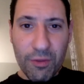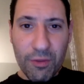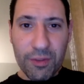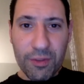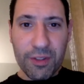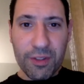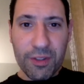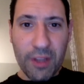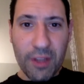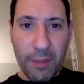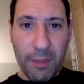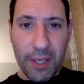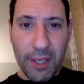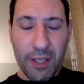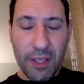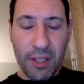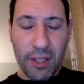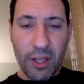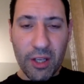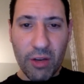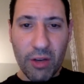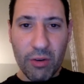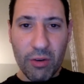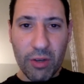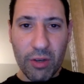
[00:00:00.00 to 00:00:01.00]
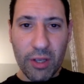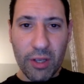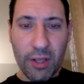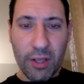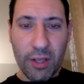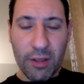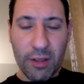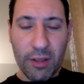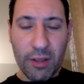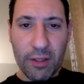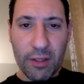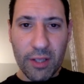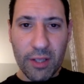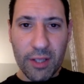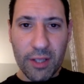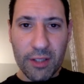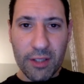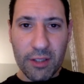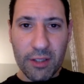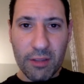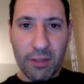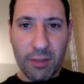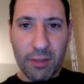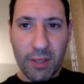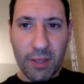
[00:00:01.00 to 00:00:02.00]
i mean you know and and to
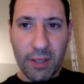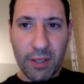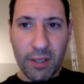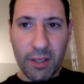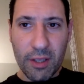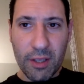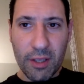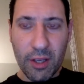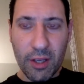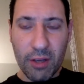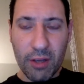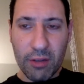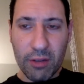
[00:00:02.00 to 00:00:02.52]
be you know to